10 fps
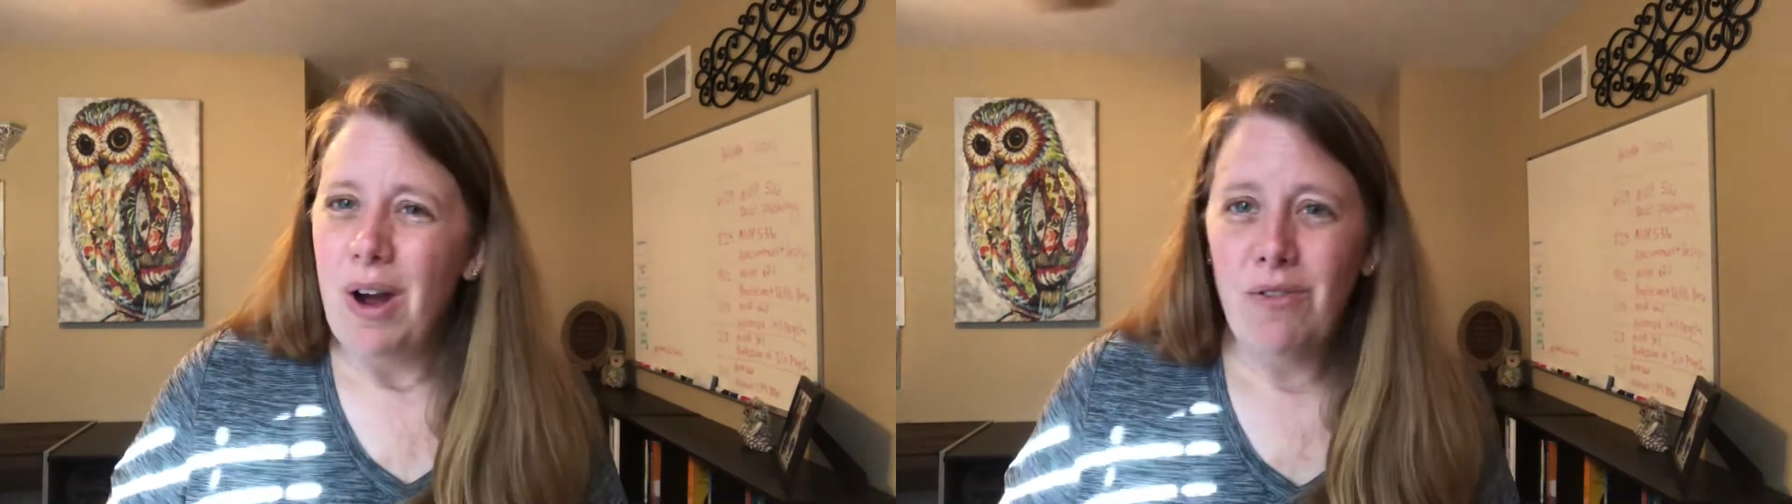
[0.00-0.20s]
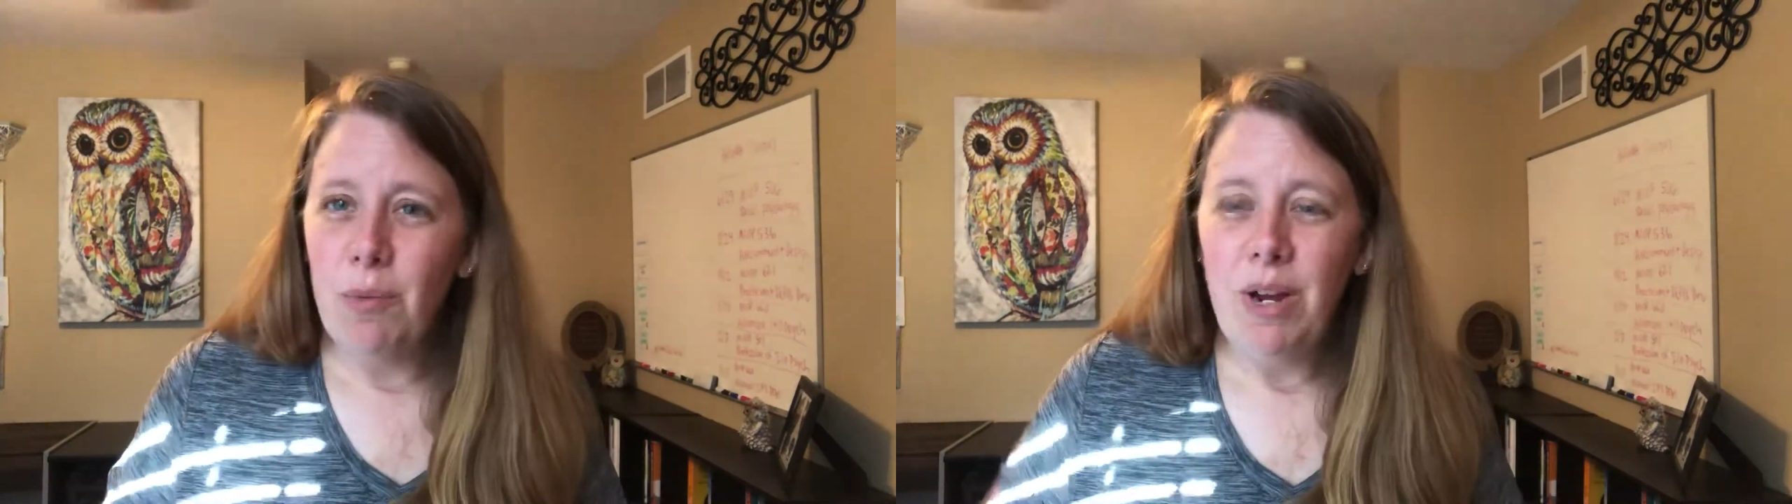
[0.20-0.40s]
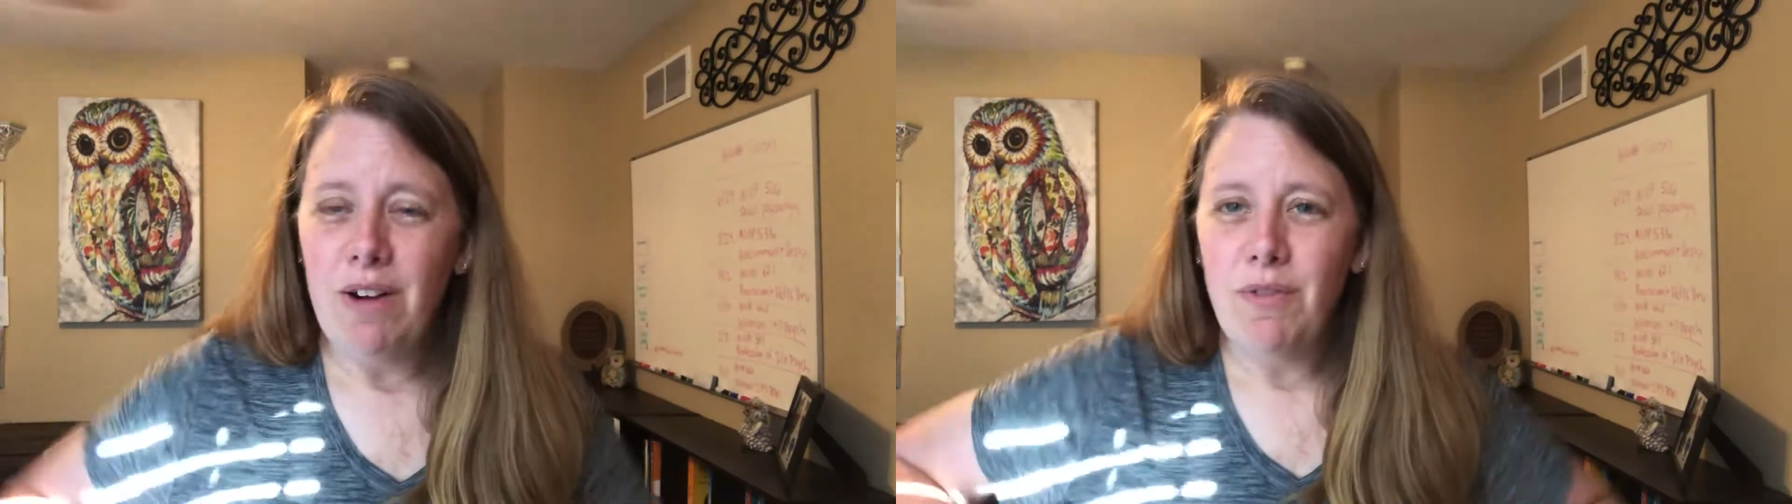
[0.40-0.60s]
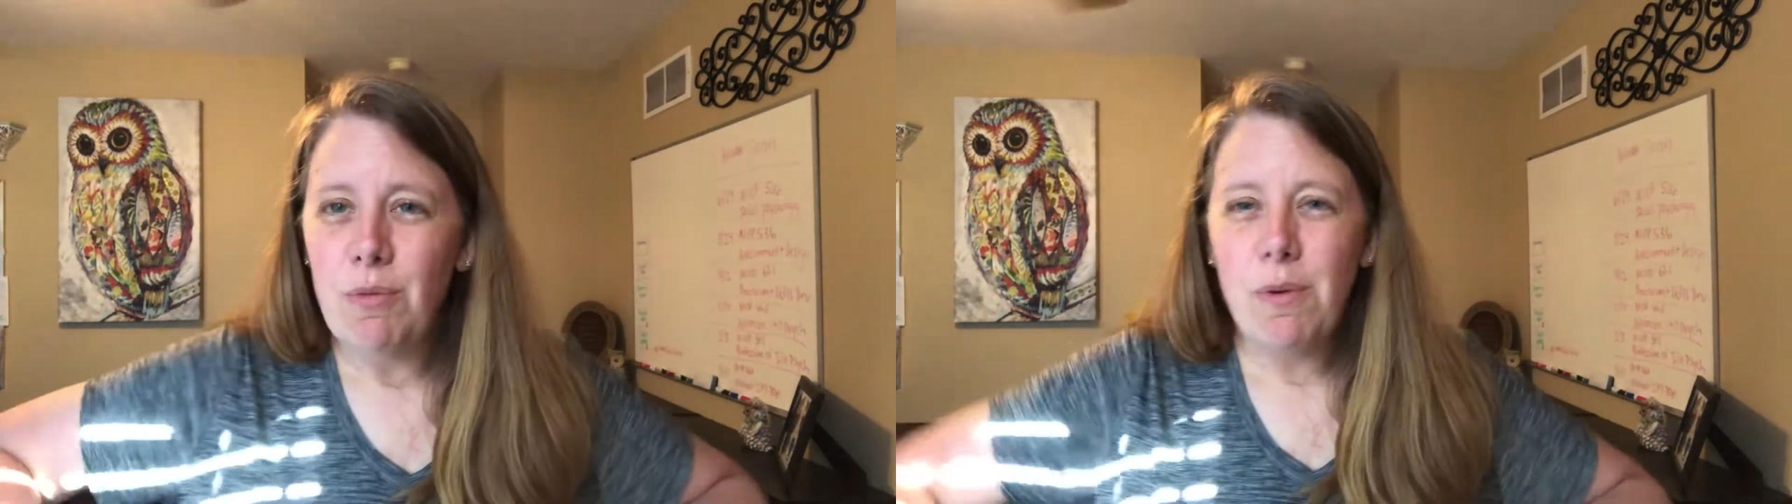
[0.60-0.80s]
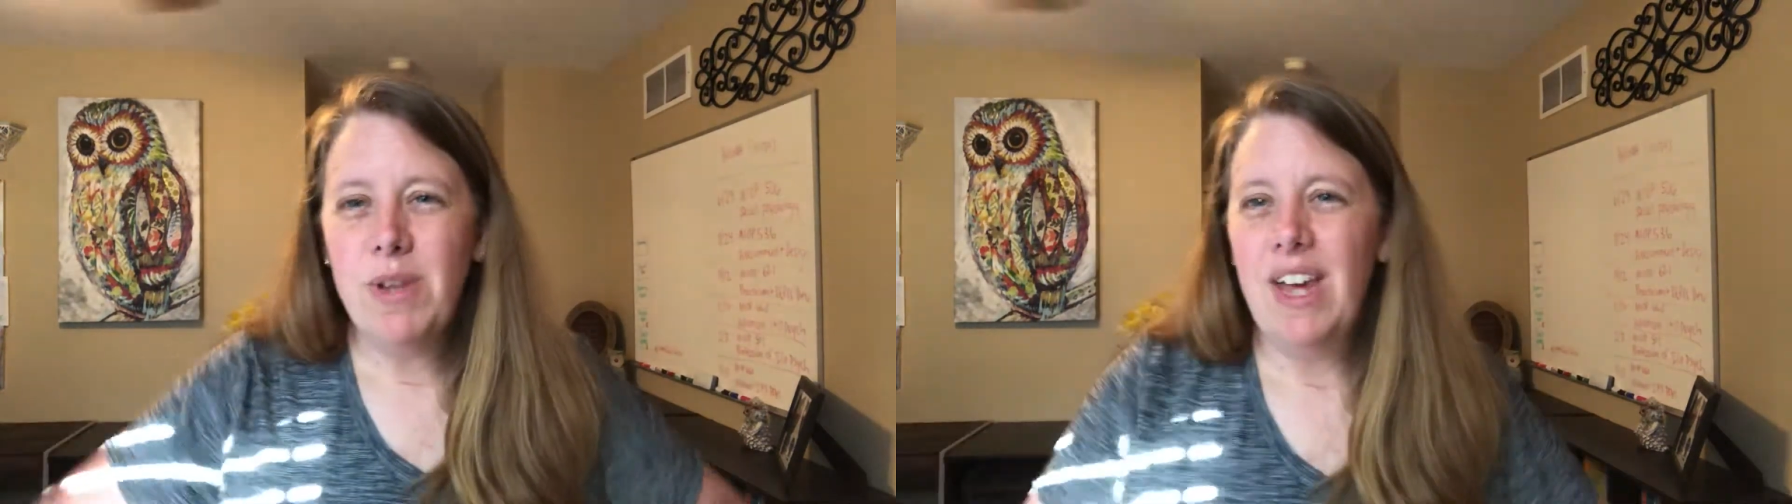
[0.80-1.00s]
ever be
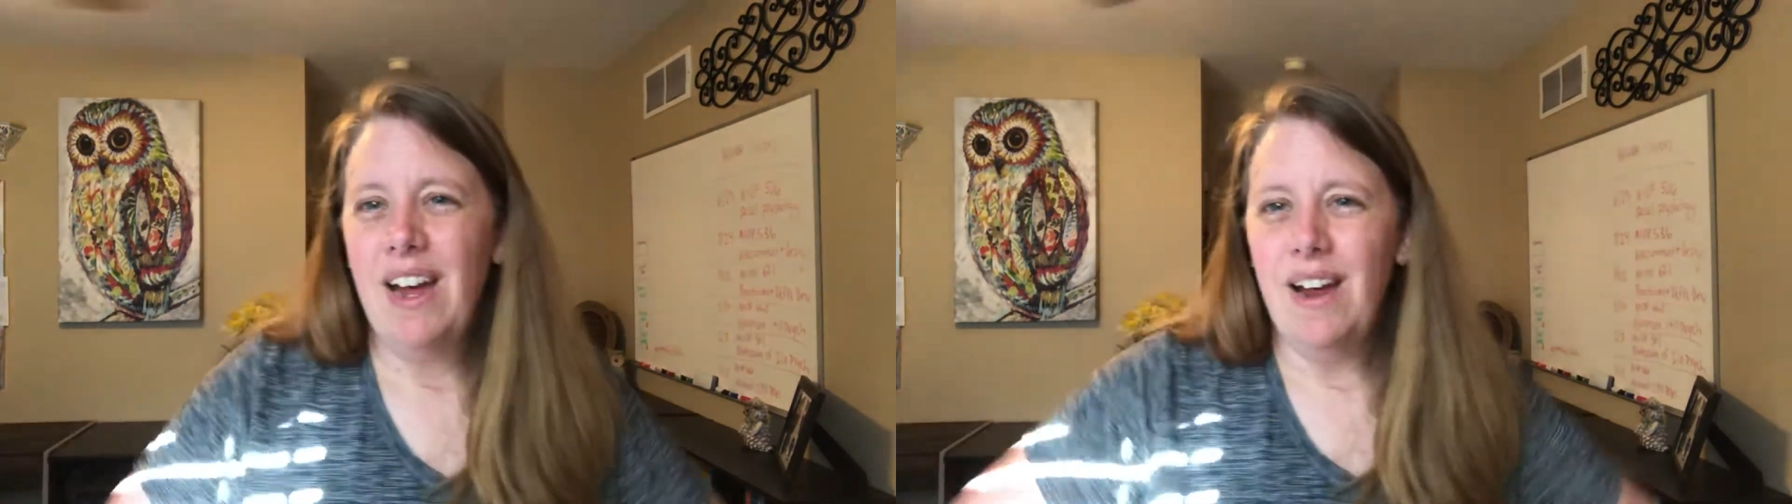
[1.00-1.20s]
comfortable with that.